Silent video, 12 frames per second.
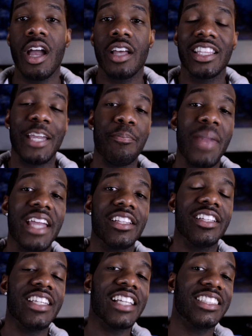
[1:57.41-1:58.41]
they made the
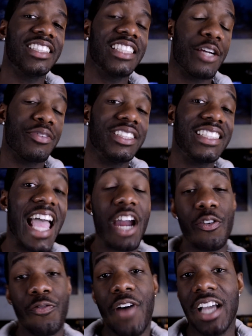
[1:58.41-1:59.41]
necessary
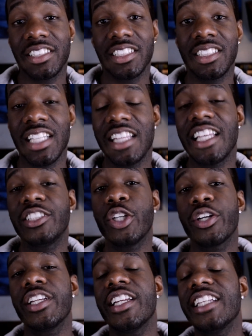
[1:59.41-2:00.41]
sacrifices, and they took
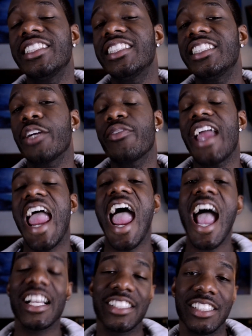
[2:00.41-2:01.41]
the necessary
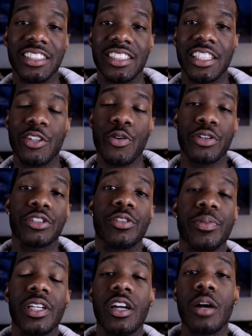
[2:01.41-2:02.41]
actions in order to
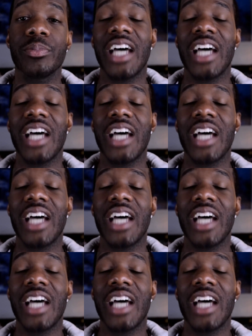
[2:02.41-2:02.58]
become the